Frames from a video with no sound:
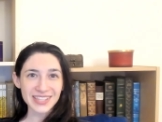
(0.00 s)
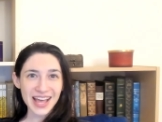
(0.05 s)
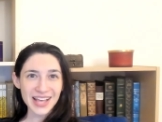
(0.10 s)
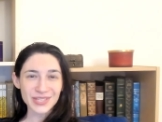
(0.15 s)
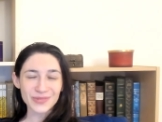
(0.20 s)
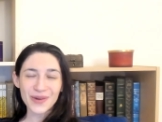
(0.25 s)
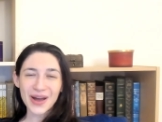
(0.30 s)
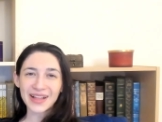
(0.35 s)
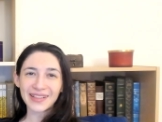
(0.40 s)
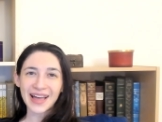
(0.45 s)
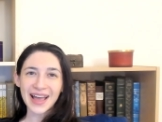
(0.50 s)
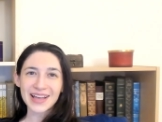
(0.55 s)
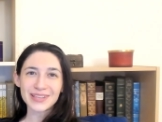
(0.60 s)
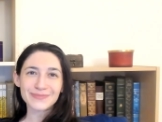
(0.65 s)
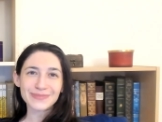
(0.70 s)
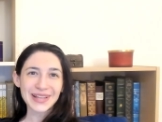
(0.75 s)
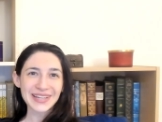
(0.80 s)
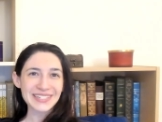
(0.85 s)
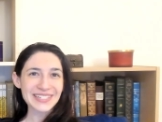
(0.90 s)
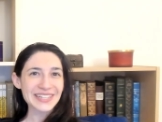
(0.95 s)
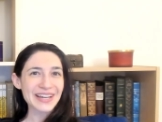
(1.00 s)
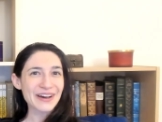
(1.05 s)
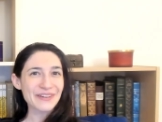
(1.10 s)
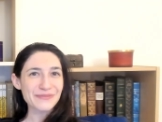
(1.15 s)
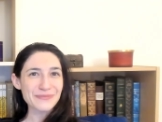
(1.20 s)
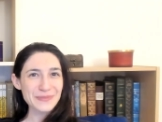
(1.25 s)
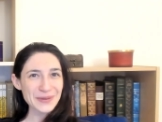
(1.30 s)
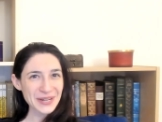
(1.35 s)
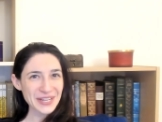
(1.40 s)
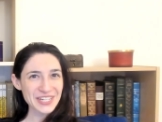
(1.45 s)
as well as plenty
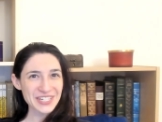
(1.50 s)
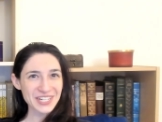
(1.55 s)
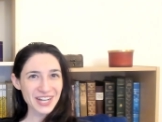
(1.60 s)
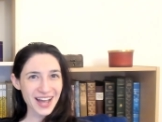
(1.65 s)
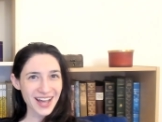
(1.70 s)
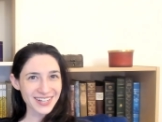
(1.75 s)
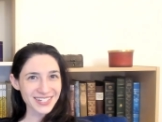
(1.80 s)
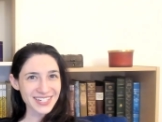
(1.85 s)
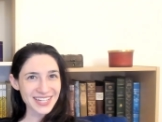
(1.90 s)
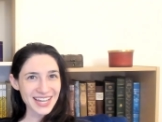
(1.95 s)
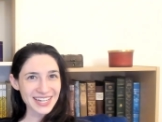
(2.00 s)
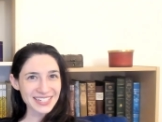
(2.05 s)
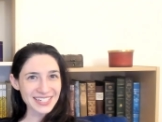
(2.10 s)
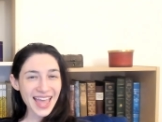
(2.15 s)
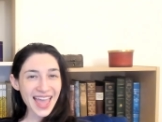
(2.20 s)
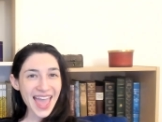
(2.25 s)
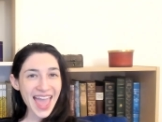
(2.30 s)
of bookish content.